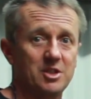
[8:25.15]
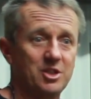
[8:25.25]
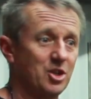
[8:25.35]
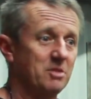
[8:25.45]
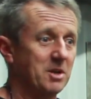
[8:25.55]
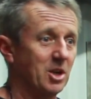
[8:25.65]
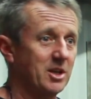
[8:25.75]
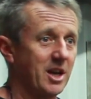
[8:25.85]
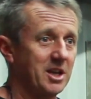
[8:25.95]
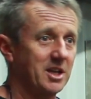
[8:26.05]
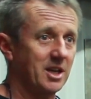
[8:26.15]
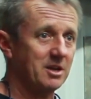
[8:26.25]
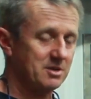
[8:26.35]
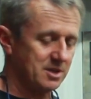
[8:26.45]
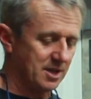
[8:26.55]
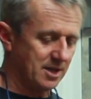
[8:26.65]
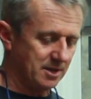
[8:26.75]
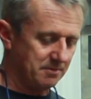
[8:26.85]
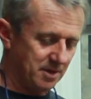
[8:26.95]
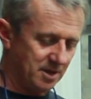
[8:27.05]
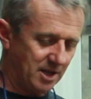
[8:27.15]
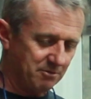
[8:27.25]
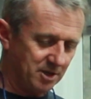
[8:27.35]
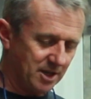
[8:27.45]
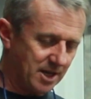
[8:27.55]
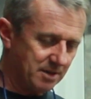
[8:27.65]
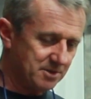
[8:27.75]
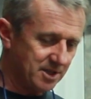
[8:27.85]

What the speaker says: the sheet metal cutting goes in that regard.